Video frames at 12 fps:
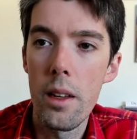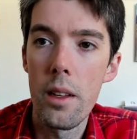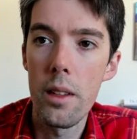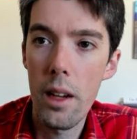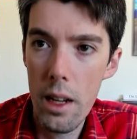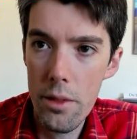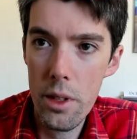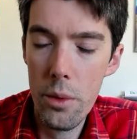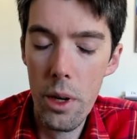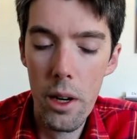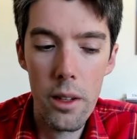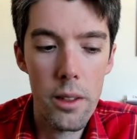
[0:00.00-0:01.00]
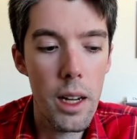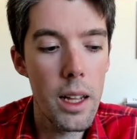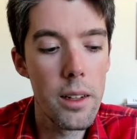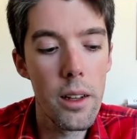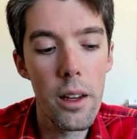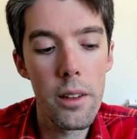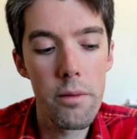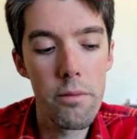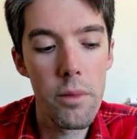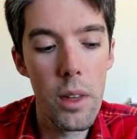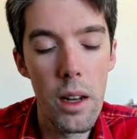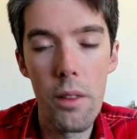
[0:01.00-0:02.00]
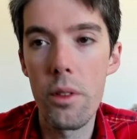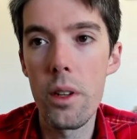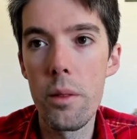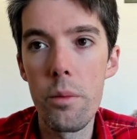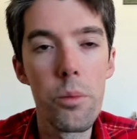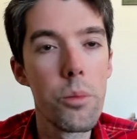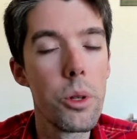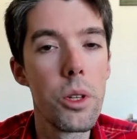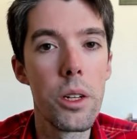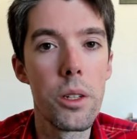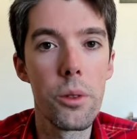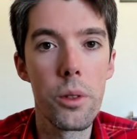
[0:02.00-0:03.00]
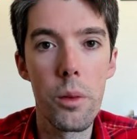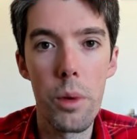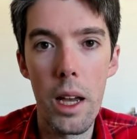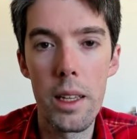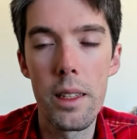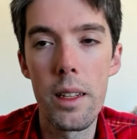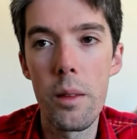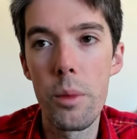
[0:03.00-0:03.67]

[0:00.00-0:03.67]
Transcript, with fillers: Not everywhere and not in every potential capacity,